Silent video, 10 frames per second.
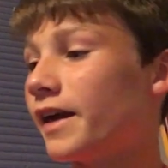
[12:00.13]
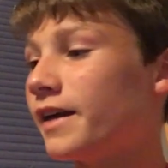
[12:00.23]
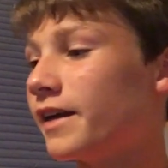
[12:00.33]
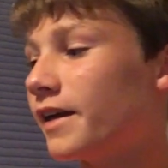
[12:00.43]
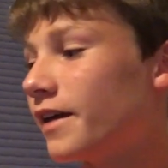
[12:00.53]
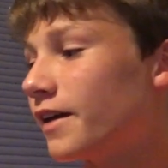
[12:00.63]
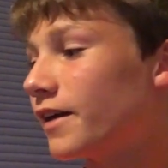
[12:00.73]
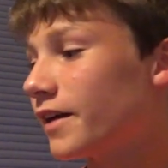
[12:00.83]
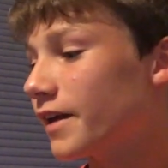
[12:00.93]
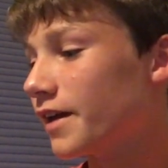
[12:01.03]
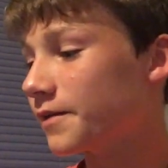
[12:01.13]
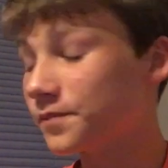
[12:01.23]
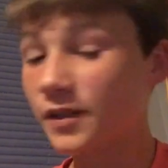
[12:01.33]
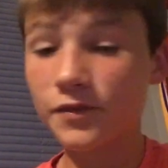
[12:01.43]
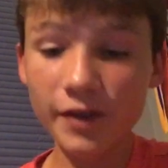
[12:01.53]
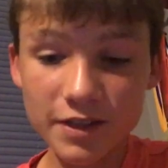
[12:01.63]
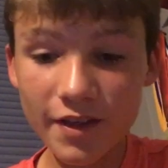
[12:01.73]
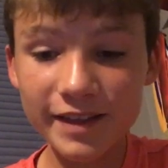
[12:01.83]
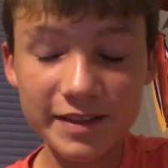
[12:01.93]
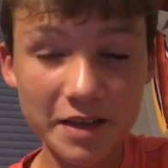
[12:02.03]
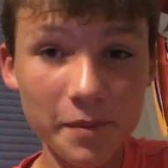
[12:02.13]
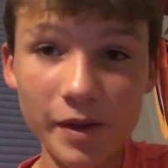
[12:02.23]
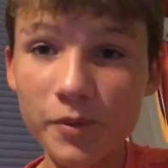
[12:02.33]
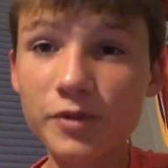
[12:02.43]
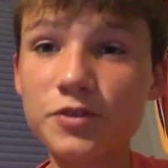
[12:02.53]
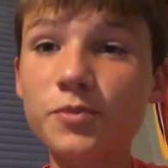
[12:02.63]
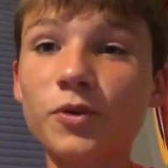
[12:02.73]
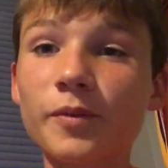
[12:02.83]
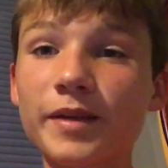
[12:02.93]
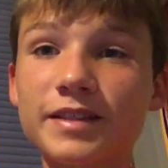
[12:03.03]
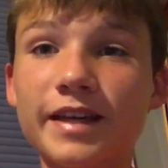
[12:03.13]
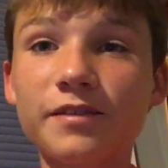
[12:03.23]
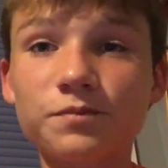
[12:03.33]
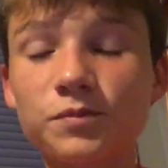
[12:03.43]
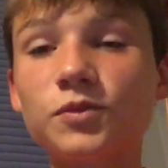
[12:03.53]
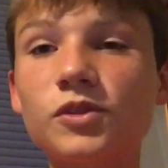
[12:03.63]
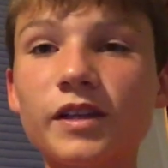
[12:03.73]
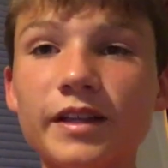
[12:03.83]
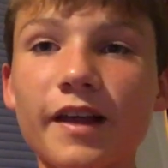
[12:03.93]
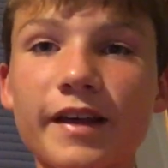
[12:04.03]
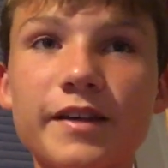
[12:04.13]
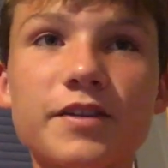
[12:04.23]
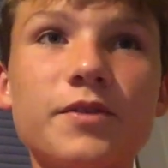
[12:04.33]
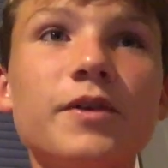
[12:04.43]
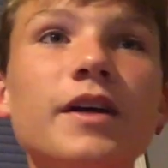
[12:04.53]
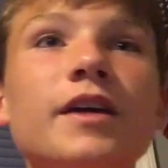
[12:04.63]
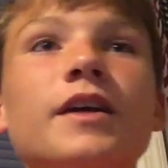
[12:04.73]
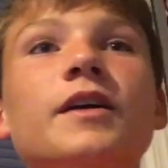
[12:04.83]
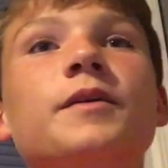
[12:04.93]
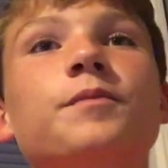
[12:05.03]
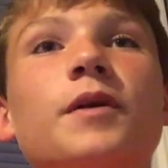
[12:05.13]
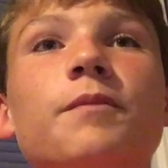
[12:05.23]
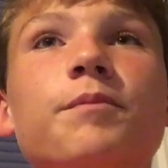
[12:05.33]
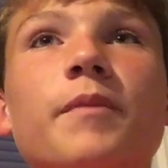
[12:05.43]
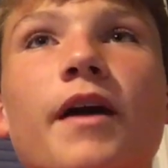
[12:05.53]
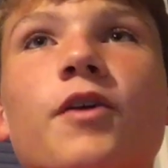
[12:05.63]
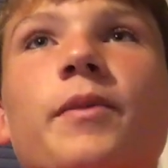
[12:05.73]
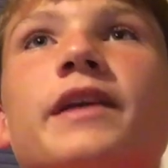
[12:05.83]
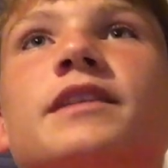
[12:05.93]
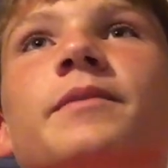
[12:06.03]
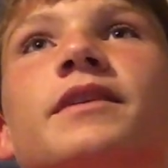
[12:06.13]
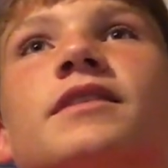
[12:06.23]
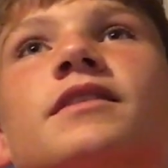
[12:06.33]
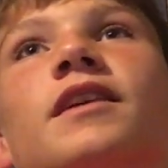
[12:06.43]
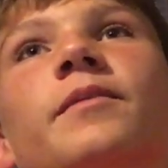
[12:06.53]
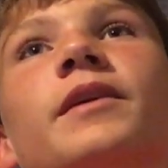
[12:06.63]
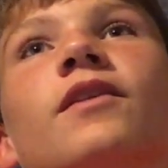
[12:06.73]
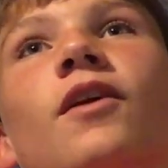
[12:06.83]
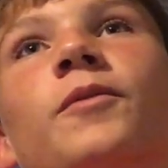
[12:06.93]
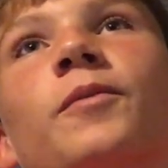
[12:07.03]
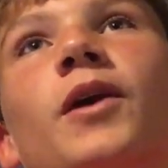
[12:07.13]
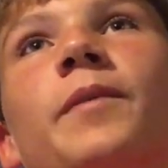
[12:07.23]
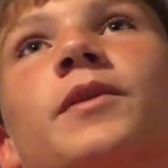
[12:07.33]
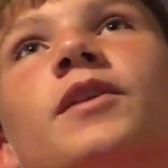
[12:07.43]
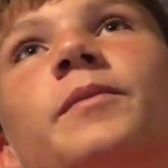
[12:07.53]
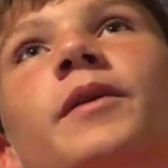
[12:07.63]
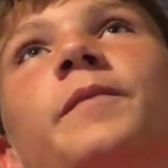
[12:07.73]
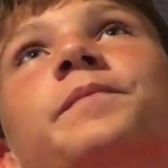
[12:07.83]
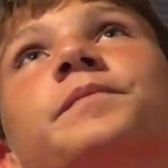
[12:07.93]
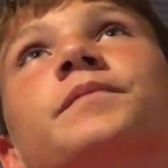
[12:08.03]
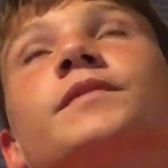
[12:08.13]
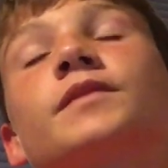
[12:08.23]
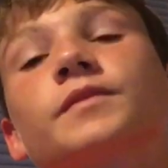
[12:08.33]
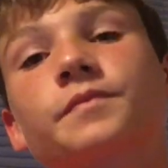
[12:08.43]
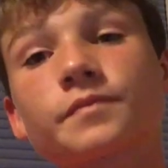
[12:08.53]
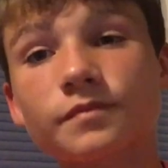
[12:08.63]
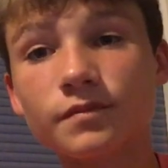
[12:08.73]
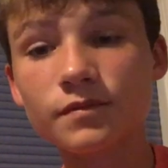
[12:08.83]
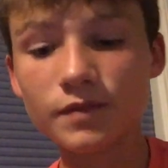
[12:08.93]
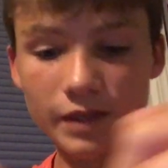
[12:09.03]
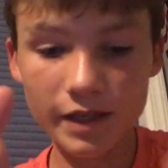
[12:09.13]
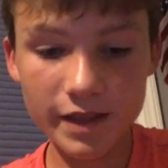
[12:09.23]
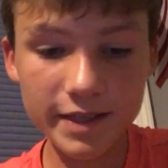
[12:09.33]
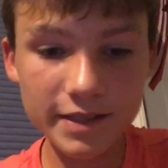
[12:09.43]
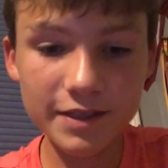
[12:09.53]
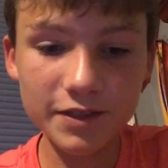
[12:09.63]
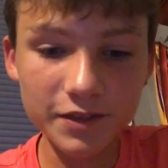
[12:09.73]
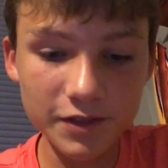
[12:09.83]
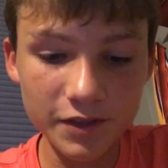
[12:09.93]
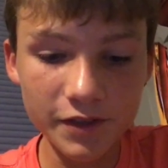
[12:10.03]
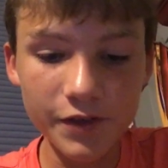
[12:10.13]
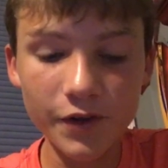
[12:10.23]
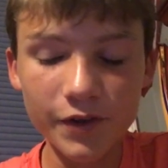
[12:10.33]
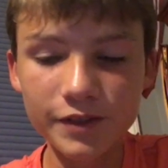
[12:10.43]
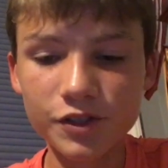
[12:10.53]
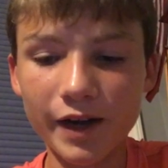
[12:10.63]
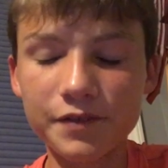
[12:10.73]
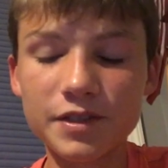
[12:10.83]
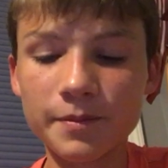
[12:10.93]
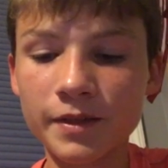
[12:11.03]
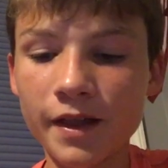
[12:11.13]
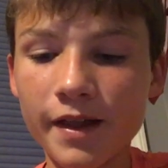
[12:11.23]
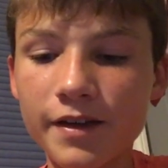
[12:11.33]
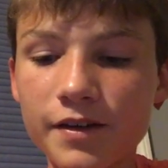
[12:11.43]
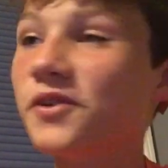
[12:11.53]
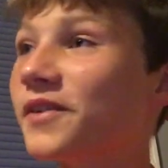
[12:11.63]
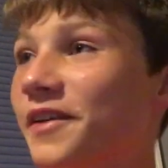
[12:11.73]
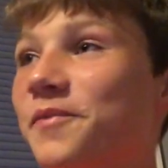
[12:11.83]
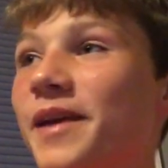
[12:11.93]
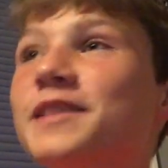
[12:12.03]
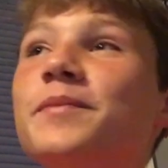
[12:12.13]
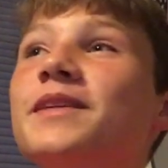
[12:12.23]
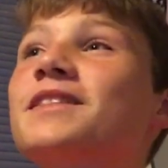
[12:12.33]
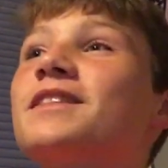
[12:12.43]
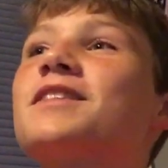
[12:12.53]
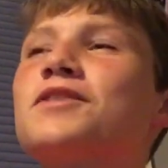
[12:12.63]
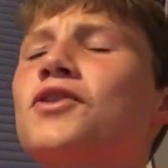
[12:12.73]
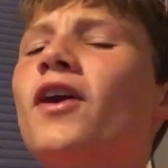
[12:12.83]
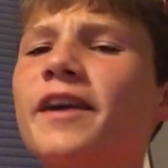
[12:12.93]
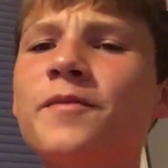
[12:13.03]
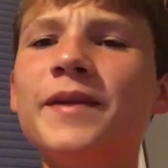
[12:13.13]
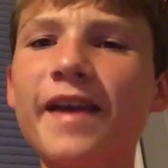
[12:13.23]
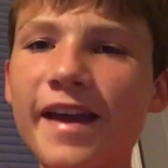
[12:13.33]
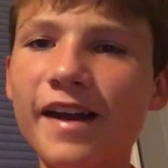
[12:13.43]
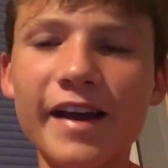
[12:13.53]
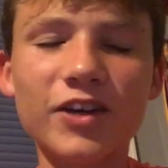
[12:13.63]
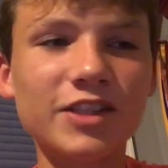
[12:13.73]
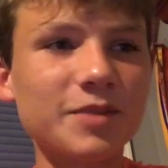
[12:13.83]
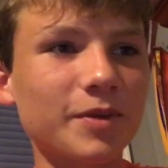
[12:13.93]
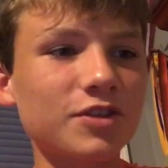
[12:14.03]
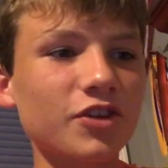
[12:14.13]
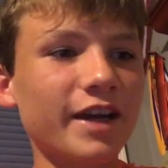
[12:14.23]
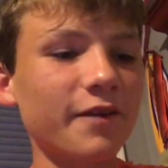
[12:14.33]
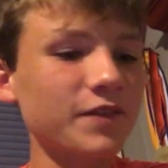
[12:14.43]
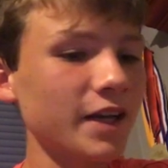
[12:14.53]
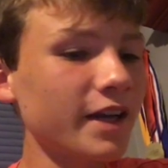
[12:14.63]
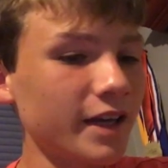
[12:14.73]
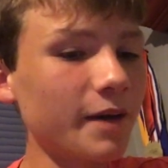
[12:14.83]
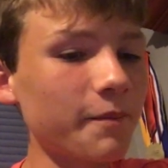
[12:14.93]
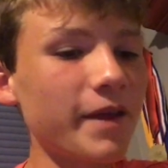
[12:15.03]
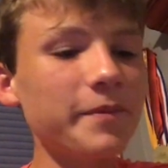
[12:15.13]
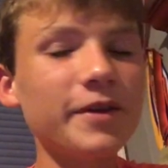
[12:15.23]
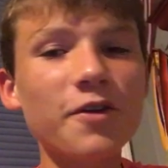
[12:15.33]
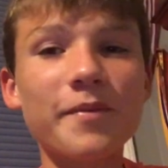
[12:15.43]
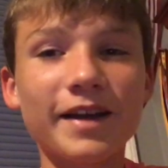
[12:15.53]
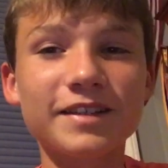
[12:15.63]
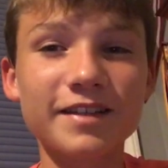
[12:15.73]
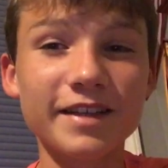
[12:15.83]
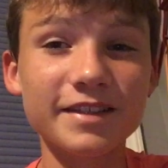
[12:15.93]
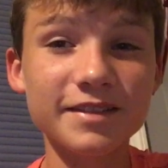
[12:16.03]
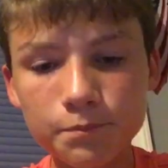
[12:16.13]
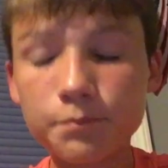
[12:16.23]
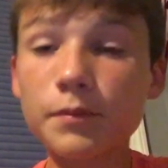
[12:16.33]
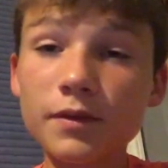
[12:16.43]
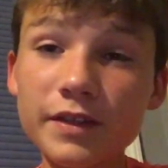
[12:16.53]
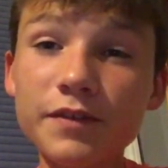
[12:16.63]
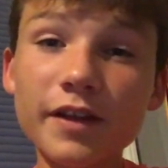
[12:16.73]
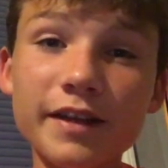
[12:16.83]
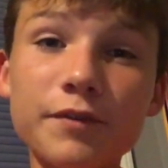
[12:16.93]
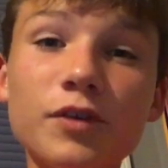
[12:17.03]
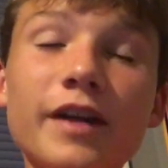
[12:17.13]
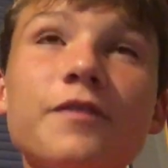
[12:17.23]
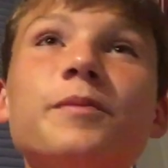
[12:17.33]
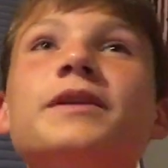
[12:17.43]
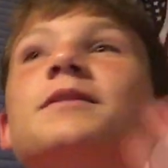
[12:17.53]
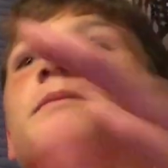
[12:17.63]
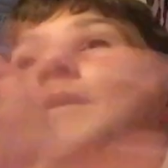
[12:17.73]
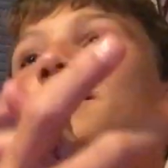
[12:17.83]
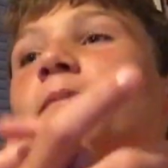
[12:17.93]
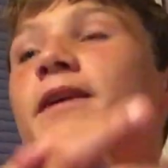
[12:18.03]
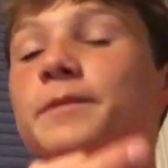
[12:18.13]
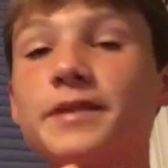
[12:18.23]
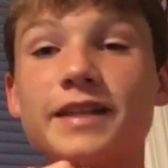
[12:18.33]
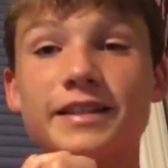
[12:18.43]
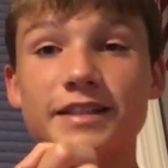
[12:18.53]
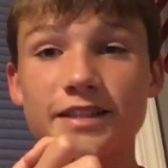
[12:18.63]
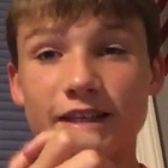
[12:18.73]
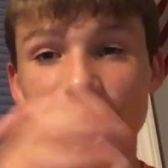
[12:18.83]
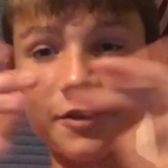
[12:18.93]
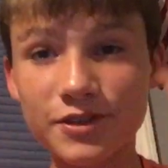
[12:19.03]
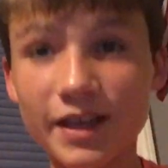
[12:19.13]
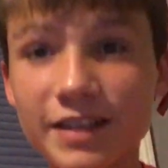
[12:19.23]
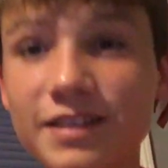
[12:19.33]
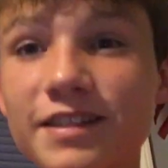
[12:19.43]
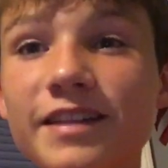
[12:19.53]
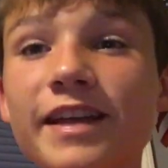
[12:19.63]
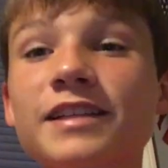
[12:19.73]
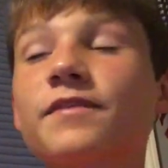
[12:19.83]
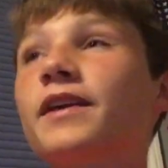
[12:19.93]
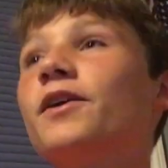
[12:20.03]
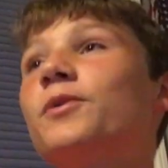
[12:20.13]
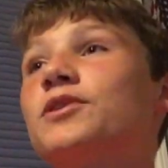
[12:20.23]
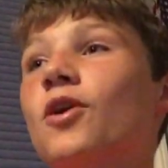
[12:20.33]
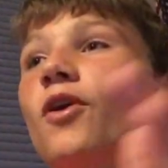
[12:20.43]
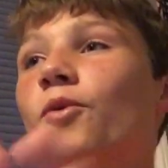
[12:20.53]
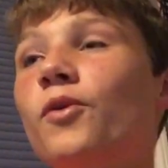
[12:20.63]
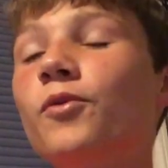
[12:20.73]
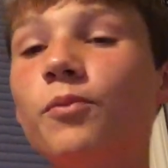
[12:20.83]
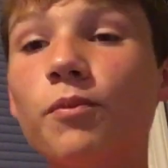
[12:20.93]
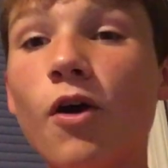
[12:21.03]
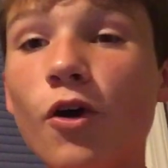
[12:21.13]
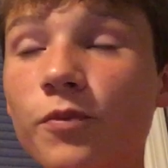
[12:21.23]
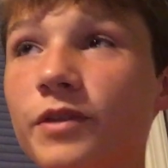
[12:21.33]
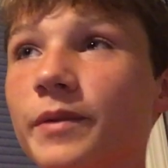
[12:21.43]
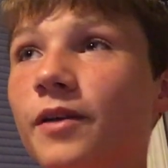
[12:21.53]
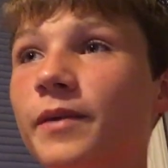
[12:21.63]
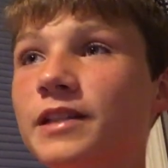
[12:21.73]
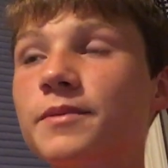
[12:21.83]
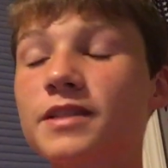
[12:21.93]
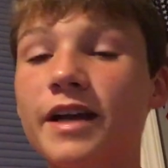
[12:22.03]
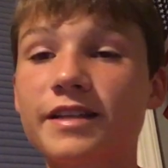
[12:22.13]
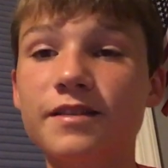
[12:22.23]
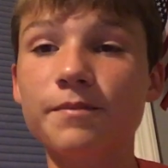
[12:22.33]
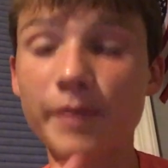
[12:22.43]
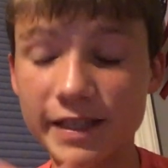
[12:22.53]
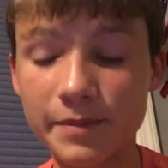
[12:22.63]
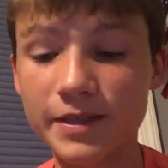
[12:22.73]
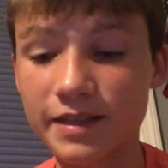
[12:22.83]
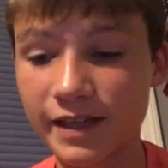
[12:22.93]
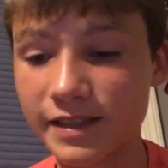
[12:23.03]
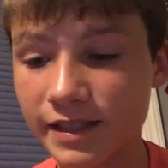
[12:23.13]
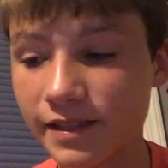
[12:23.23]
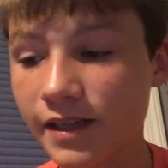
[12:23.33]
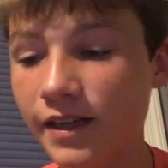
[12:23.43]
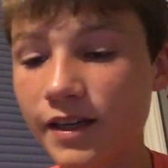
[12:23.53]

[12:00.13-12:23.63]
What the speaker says: And yeah, if you guys like this app, I will do more because I really like it too. But I know Pacebits is going to be a lot more popular, but this is a good draft simulator. If Pacebits does not give me 8 icons per draft, maybe going back to this. Leave a like if you're ready for Pacebits 19, and I'll see you guys in the next video, which will hopefully be on Pacebits 19.